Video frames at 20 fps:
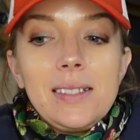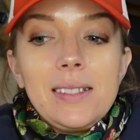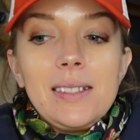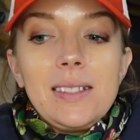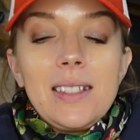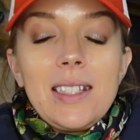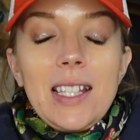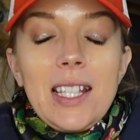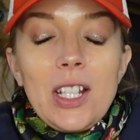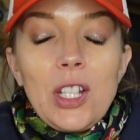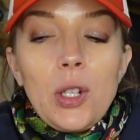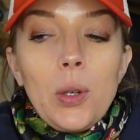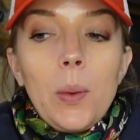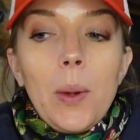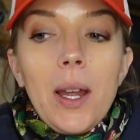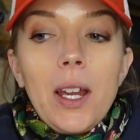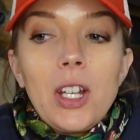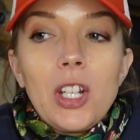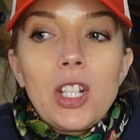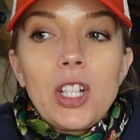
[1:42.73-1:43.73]

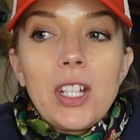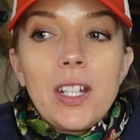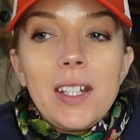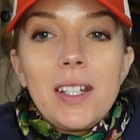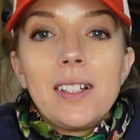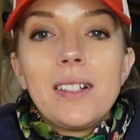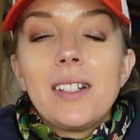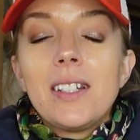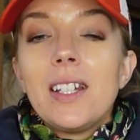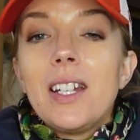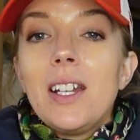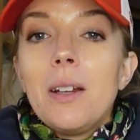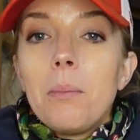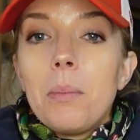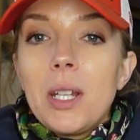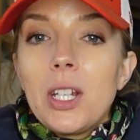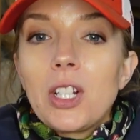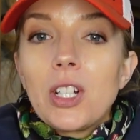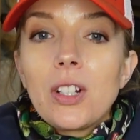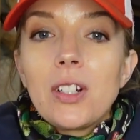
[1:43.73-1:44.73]
situation,
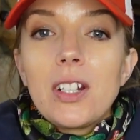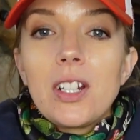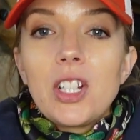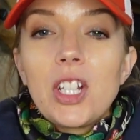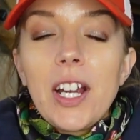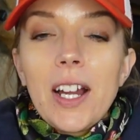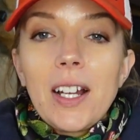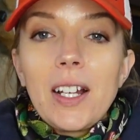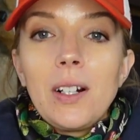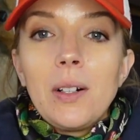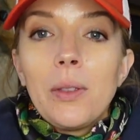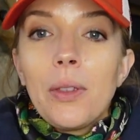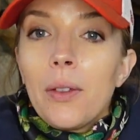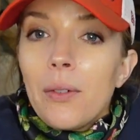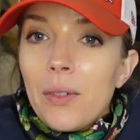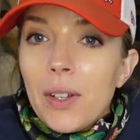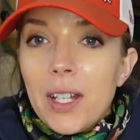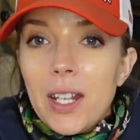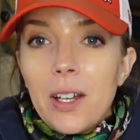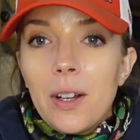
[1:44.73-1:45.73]
be sure to check out the
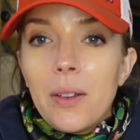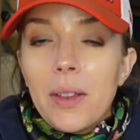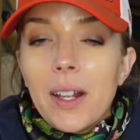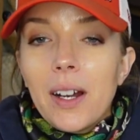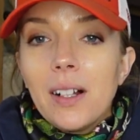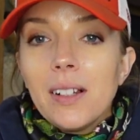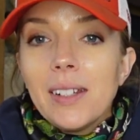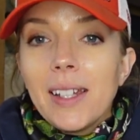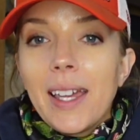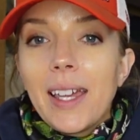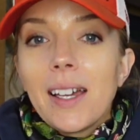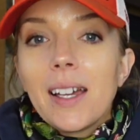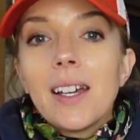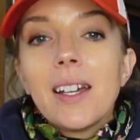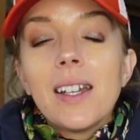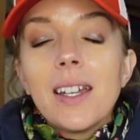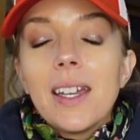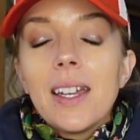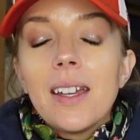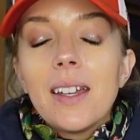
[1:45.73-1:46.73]
video that I'll
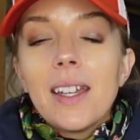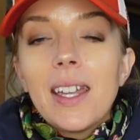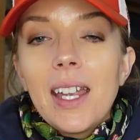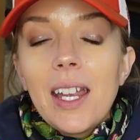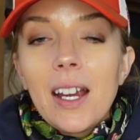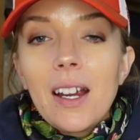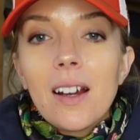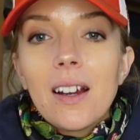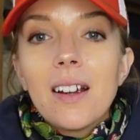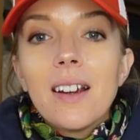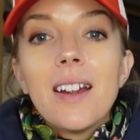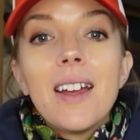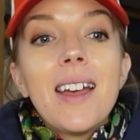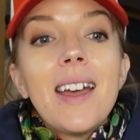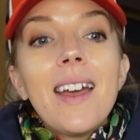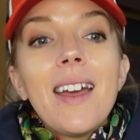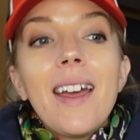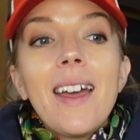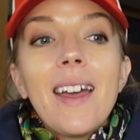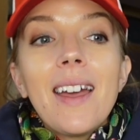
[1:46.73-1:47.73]
link here.
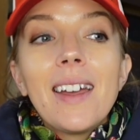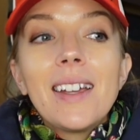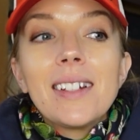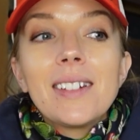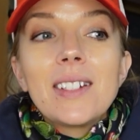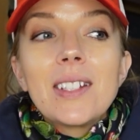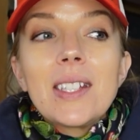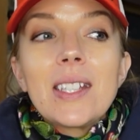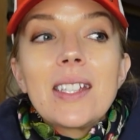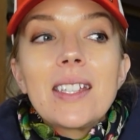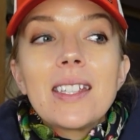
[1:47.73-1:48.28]
It